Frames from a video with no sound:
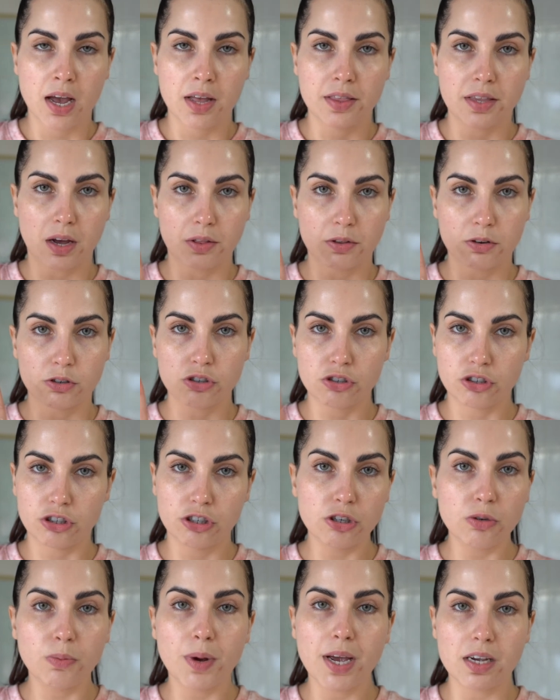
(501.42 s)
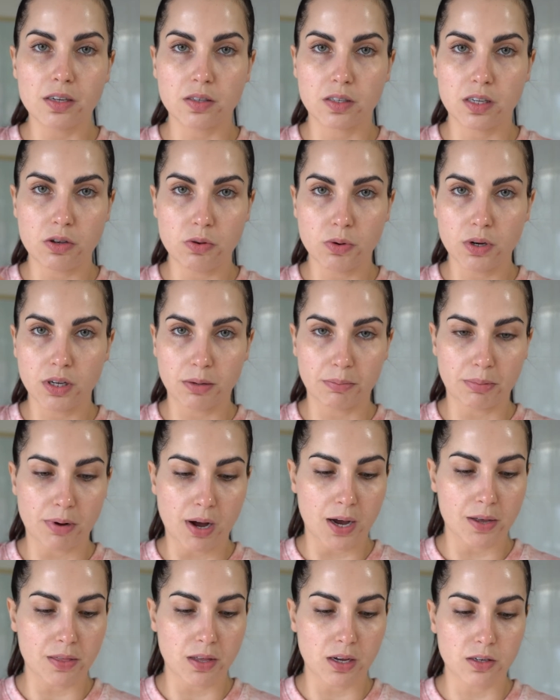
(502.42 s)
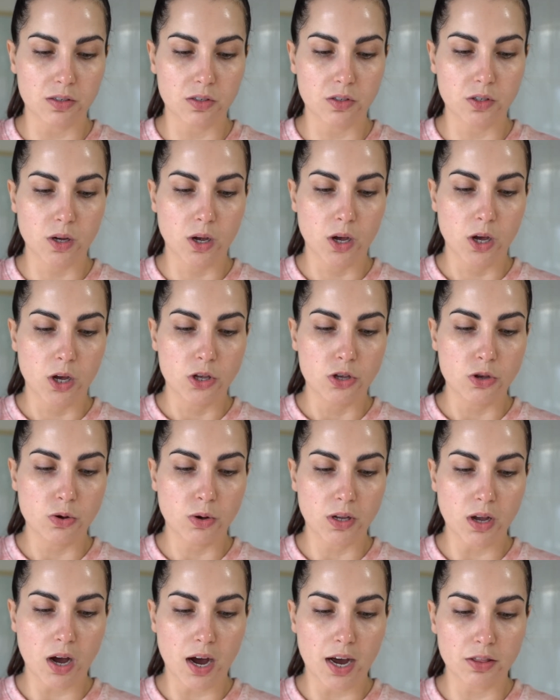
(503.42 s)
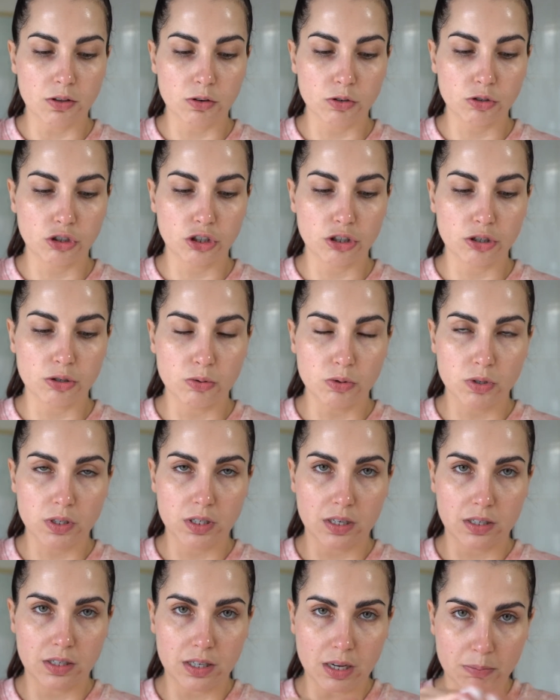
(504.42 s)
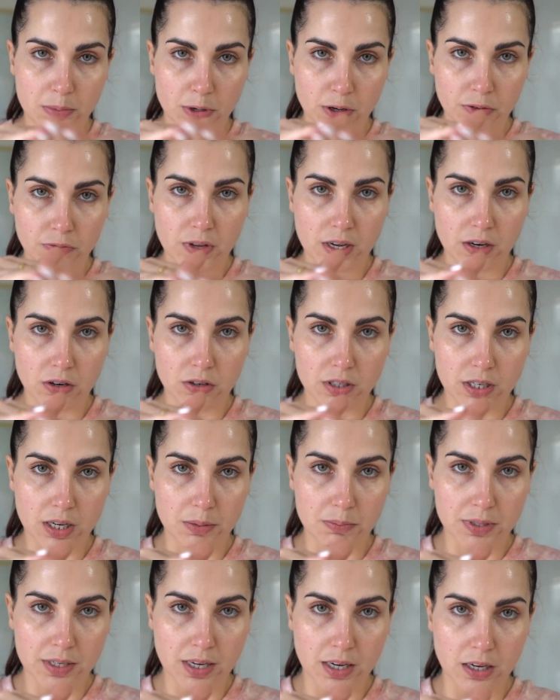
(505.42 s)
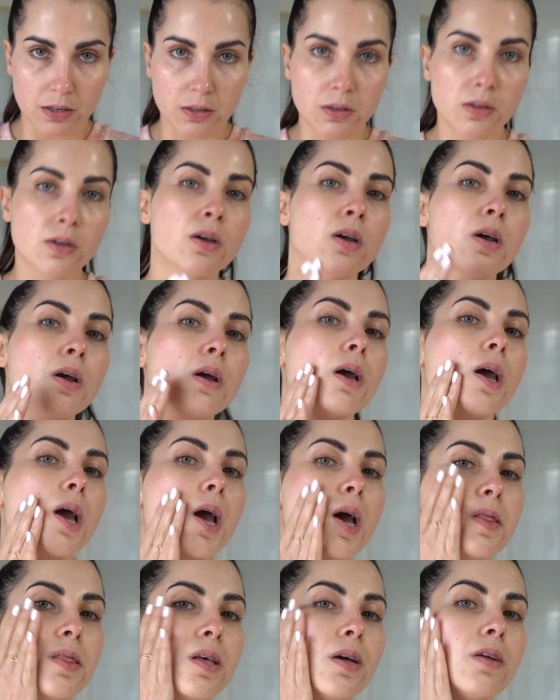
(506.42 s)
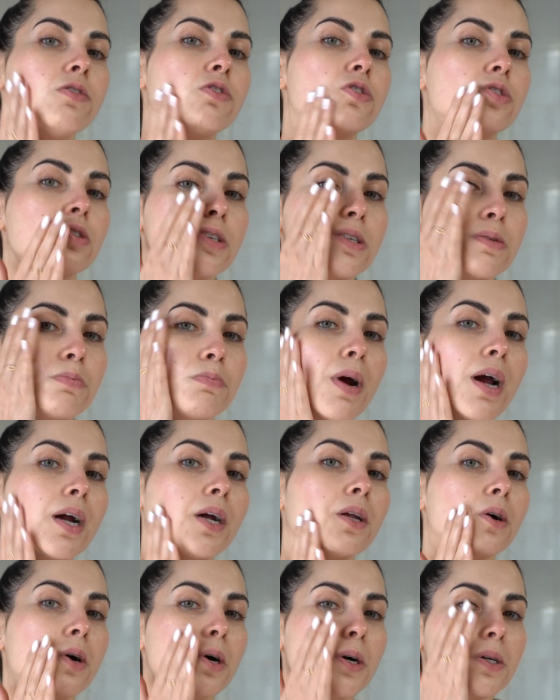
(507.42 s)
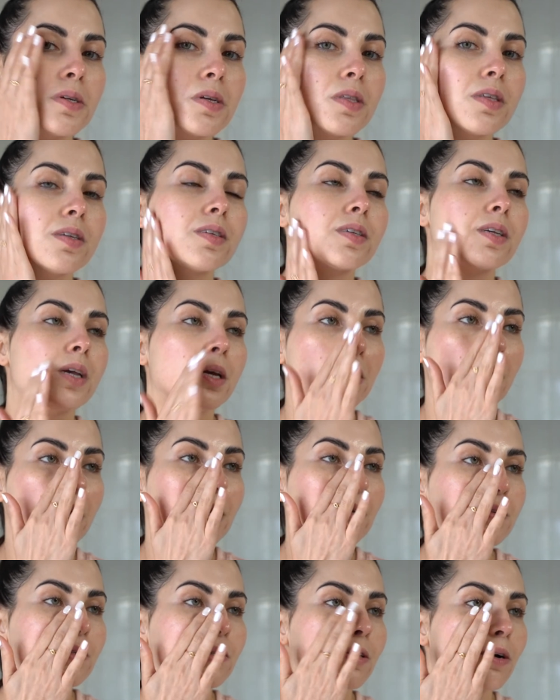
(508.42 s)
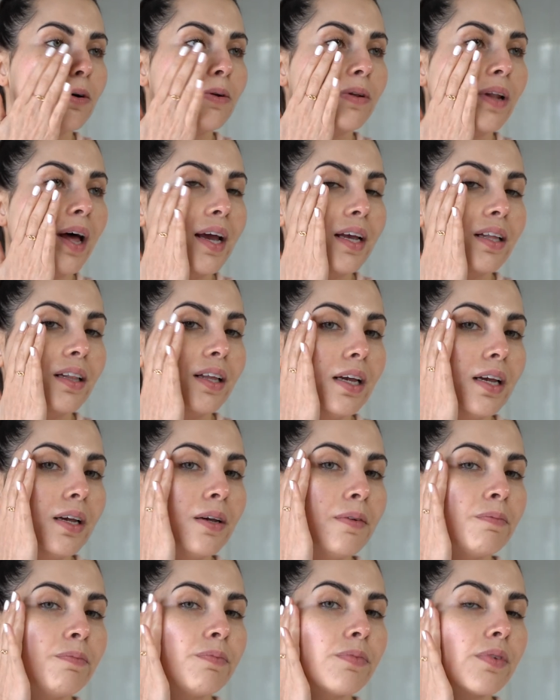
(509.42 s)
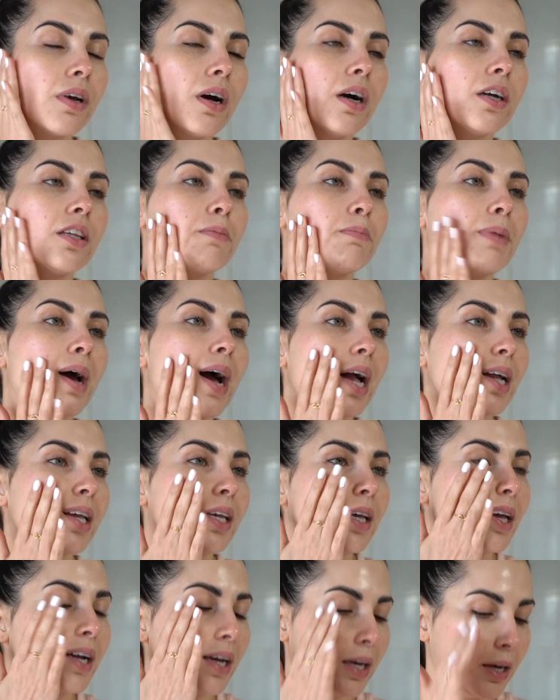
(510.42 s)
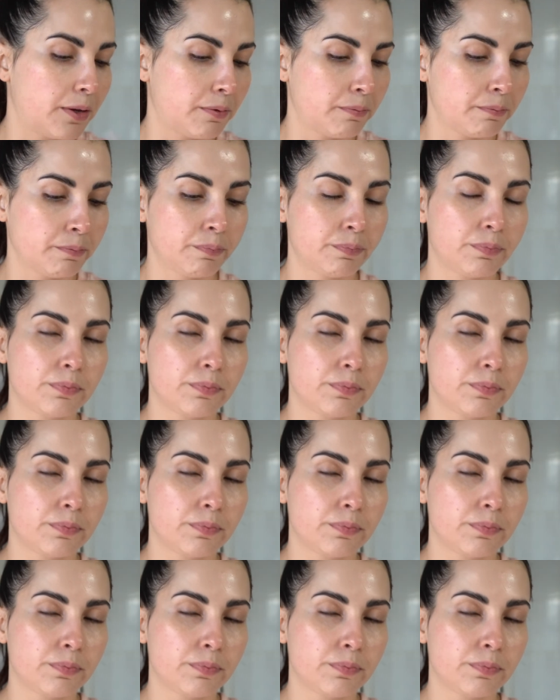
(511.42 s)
Now there's 2 ways that you can apply this. You can either choose to dip your fingertips in and then just spread it onto the skin like so lightly, kind of patting it in,